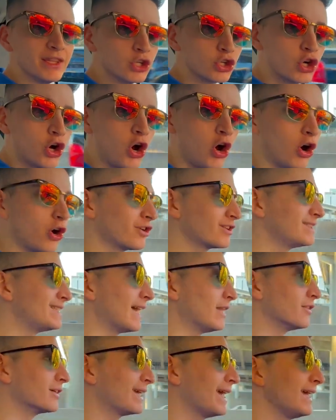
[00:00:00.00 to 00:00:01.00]
the car
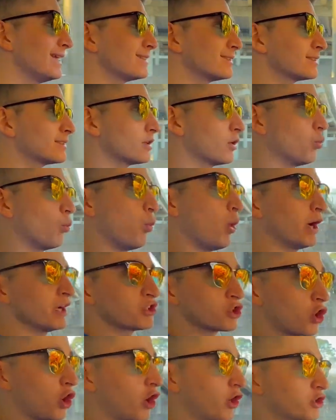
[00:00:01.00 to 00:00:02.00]
delegates one
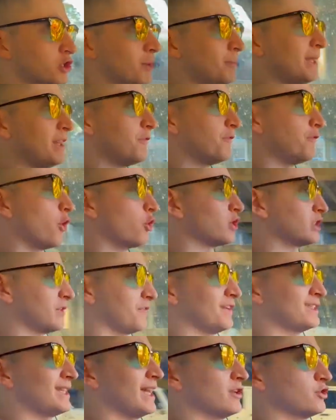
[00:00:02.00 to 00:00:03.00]
car to be the focus
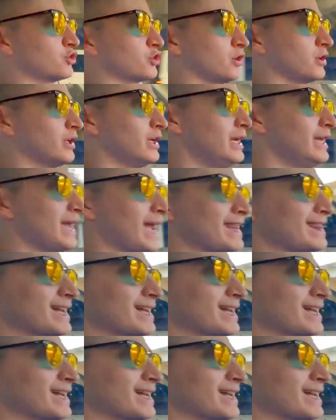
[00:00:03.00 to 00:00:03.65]
of attention. And